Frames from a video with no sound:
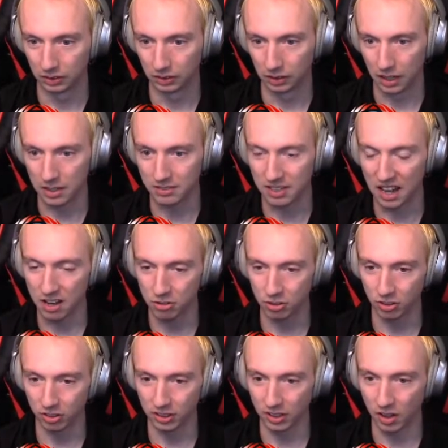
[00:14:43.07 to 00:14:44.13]

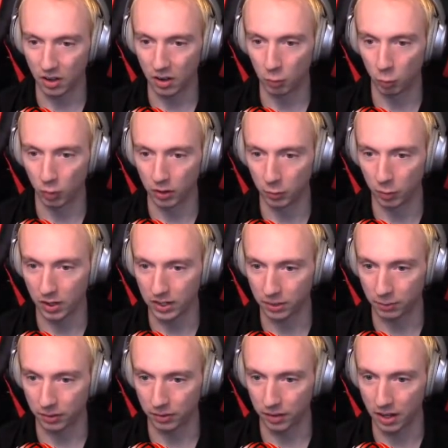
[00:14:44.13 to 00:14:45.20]
Intentionally on 1 white,
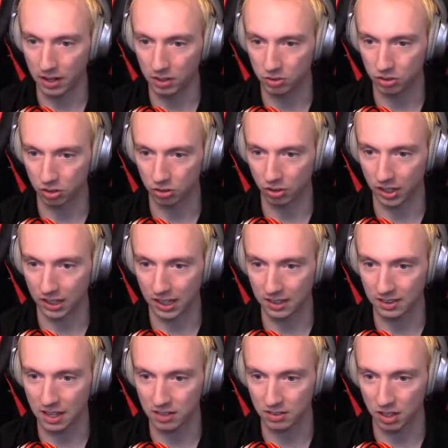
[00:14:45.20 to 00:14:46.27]
3 red, just so I can
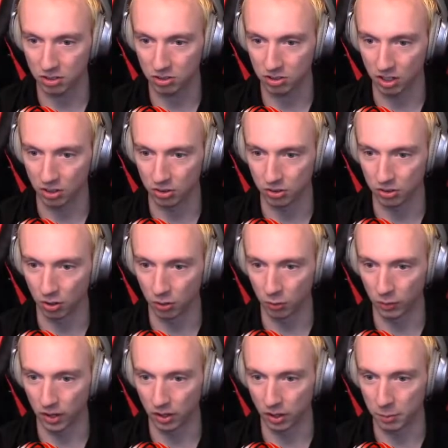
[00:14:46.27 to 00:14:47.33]
hit that touchdown zone
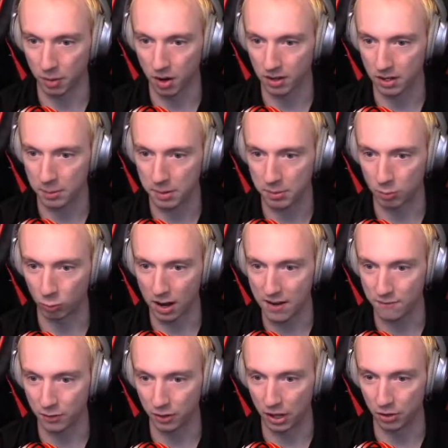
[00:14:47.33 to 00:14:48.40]
right on the mark. I mean,
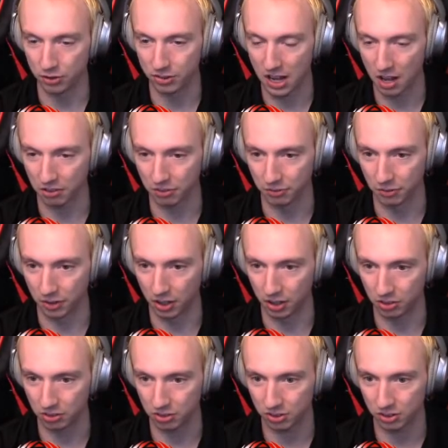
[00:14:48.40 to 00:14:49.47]
right for those 1,000 footers.